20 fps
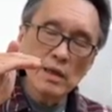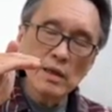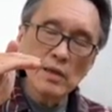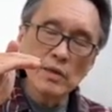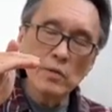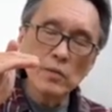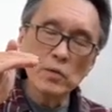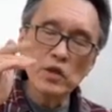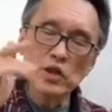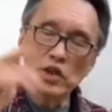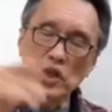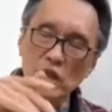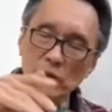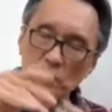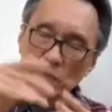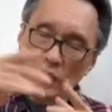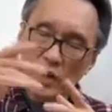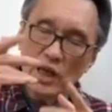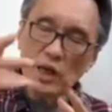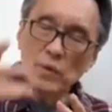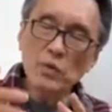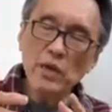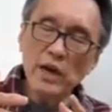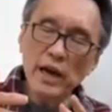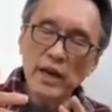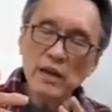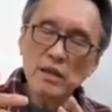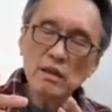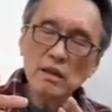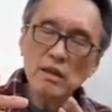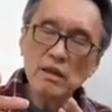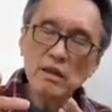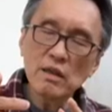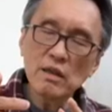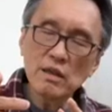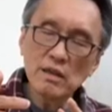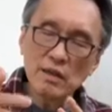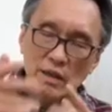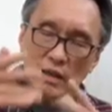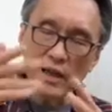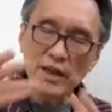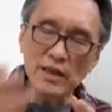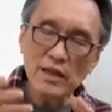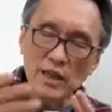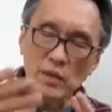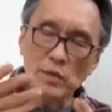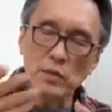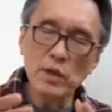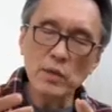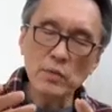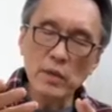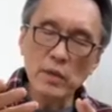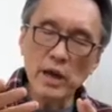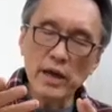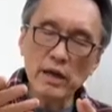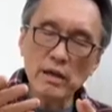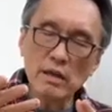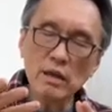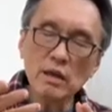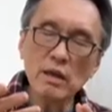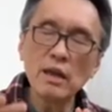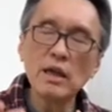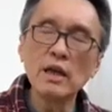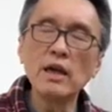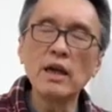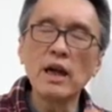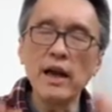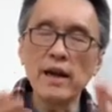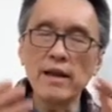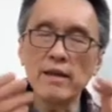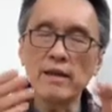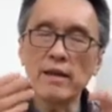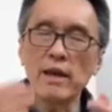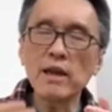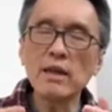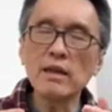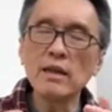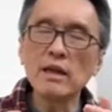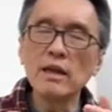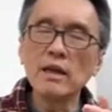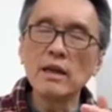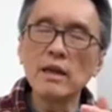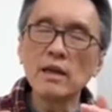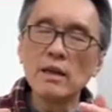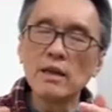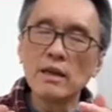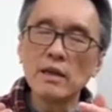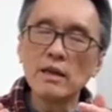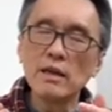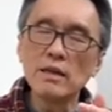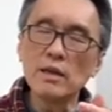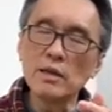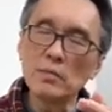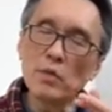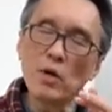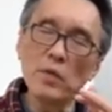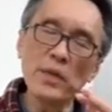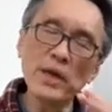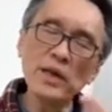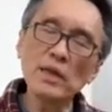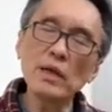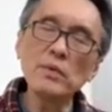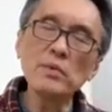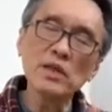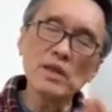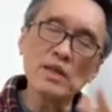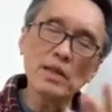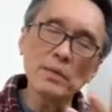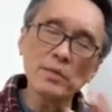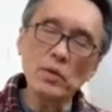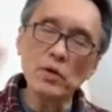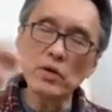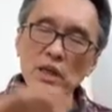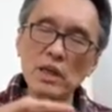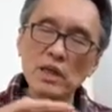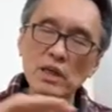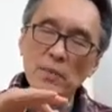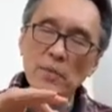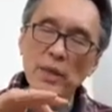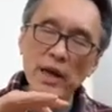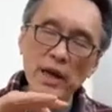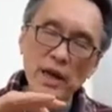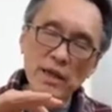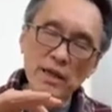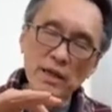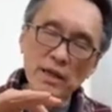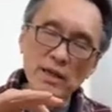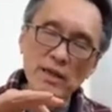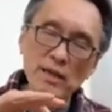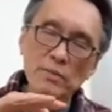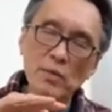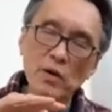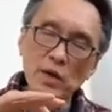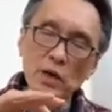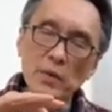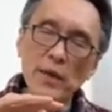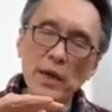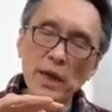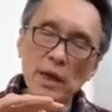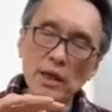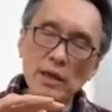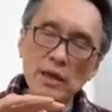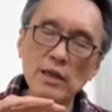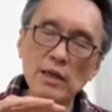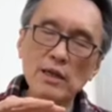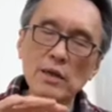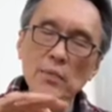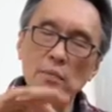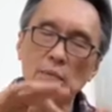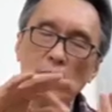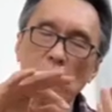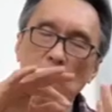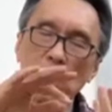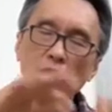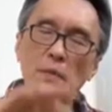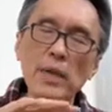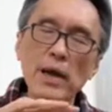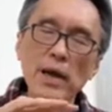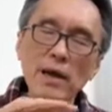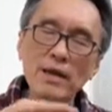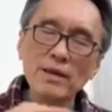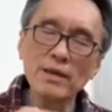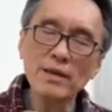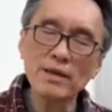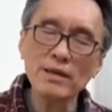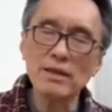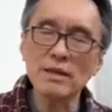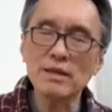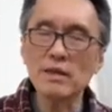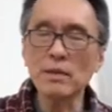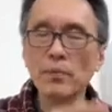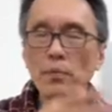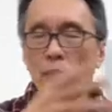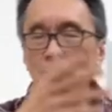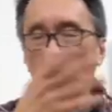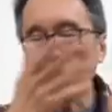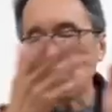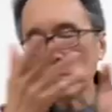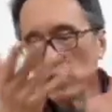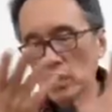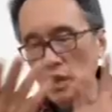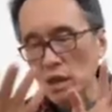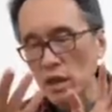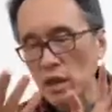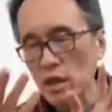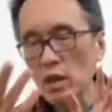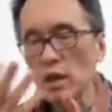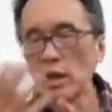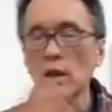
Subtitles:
which it be able to handle, the techniques be able to handle, and then the momentum is supporting the mechanics, body mechanics. The body mechanics is support the